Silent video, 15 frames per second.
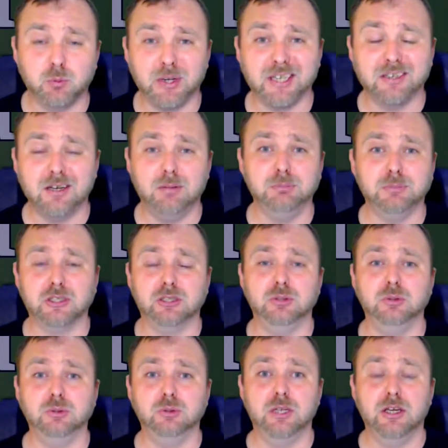it comes
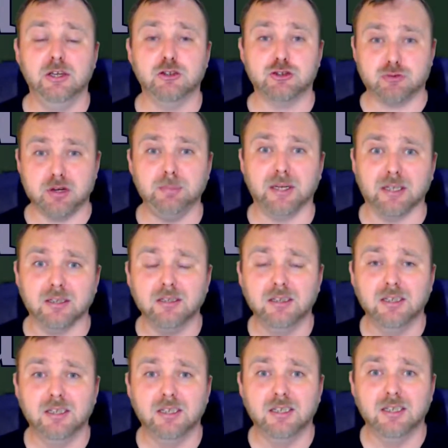to streaming
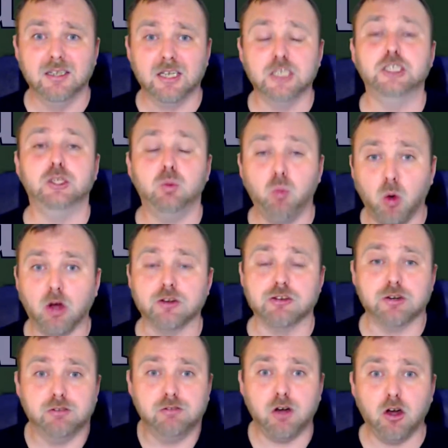is to watch your
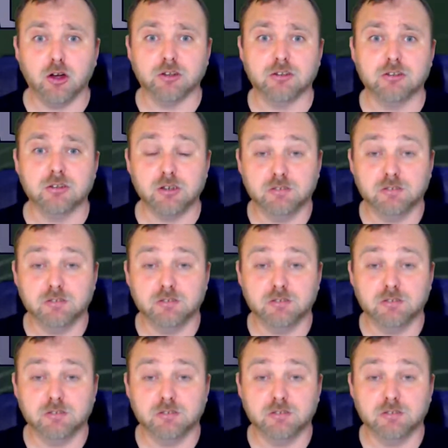VODs, your